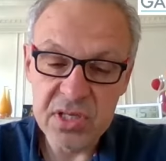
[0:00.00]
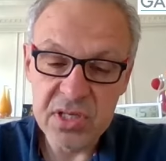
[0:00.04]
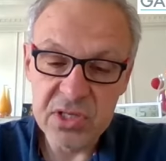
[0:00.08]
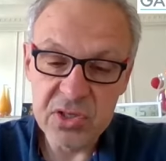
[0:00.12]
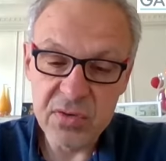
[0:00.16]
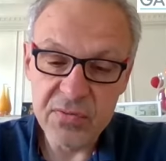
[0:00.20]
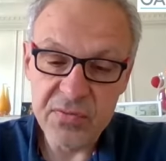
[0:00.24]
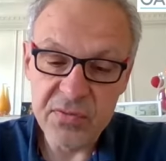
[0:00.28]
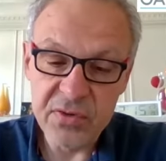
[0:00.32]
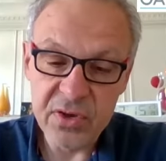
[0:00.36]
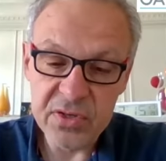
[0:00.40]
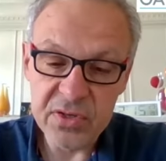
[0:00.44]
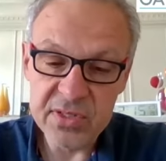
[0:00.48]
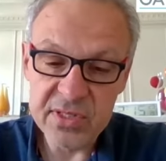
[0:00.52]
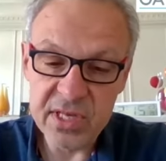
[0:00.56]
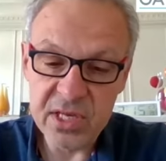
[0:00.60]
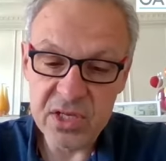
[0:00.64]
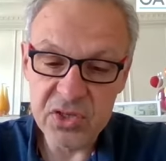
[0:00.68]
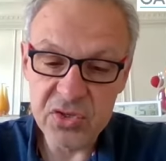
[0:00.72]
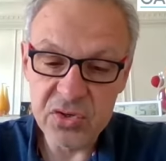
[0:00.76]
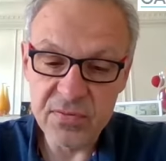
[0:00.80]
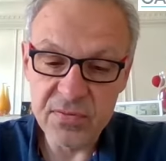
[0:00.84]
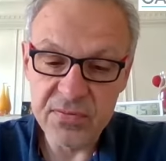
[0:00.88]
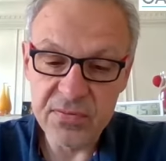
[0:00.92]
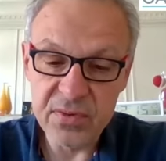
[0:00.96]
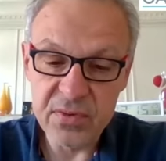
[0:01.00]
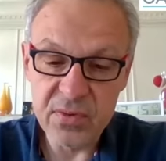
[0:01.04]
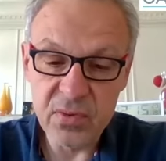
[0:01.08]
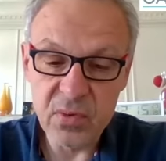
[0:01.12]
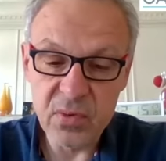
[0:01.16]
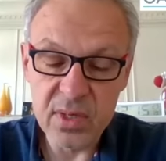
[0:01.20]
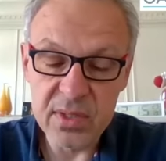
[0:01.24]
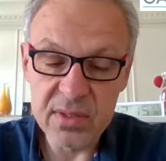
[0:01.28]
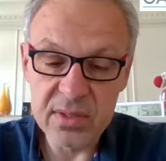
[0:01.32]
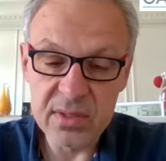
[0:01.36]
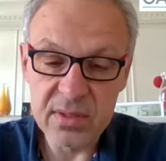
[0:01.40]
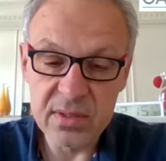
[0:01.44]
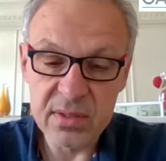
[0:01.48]
is the first stage of
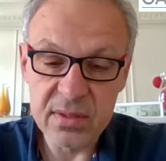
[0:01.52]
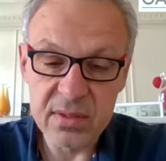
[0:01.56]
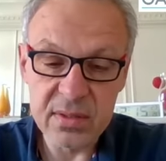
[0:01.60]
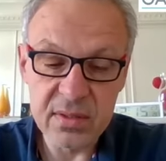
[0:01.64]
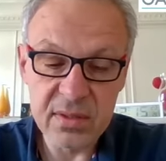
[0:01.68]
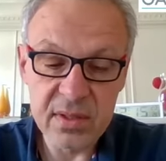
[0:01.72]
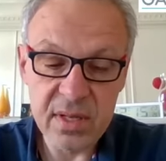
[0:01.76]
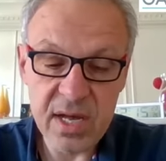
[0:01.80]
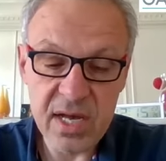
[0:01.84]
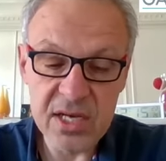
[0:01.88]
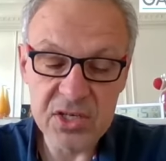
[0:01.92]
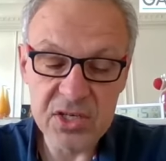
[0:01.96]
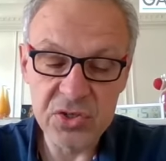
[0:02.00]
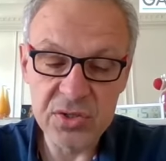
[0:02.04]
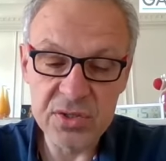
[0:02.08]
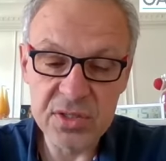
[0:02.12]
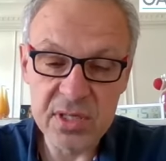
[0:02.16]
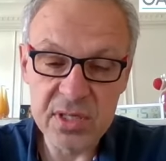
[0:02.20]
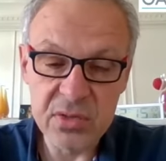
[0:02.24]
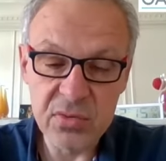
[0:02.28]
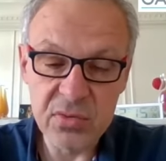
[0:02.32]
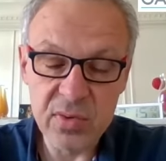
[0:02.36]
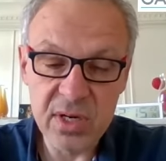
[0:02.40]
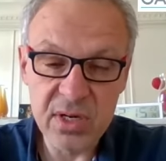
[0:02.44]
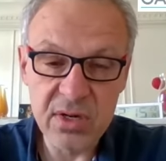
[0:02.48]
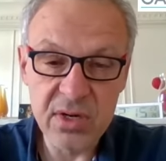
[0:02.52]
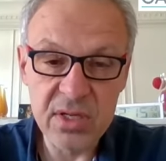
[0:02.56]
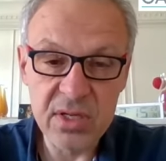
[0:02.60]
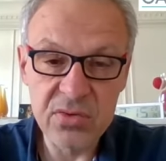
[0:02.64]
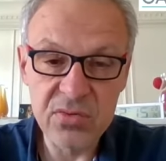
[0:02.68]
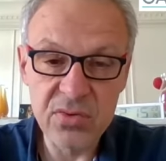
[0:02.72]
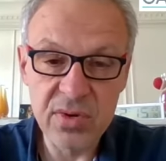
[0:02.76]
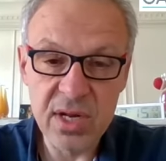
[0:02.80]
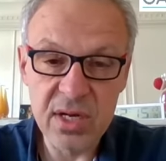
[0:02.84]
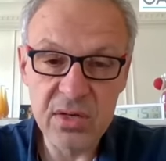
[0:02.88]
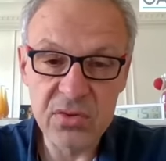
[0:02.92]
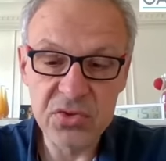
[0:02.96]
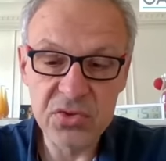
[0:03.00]
what actions that we're going
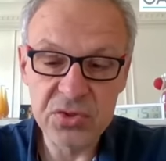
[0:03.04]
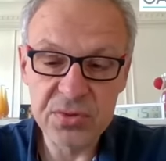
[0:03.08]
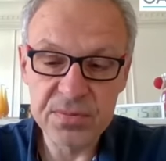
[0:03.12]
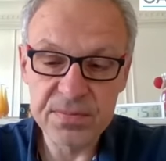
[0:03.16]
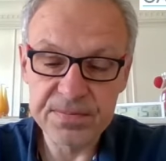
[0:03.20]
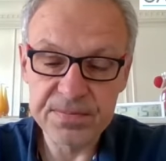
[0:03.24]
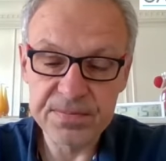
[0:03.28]
to launch.